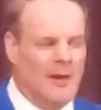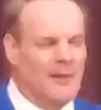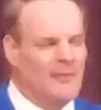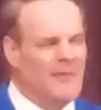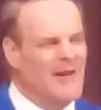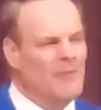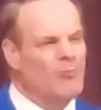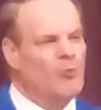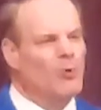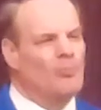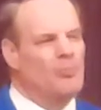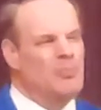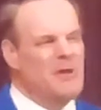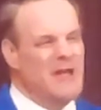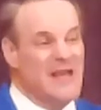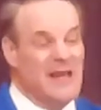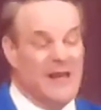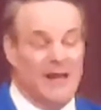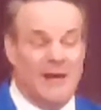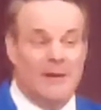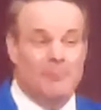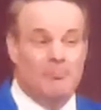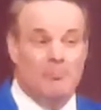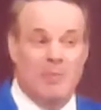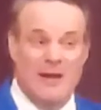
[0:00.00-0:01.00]
They will be
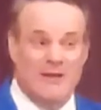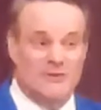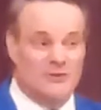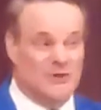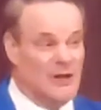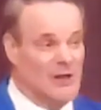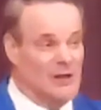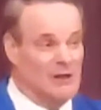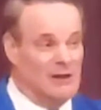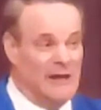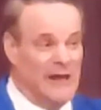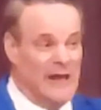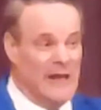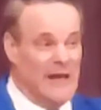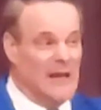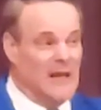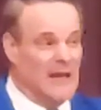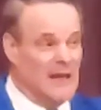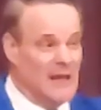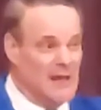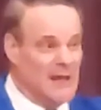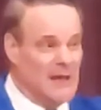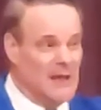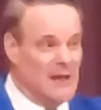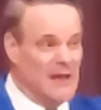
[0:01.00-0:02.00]
basically
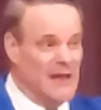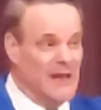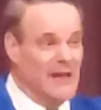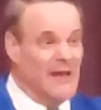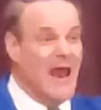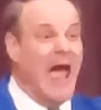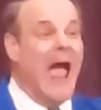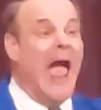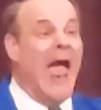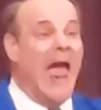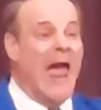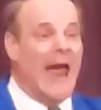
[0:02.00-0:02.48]
in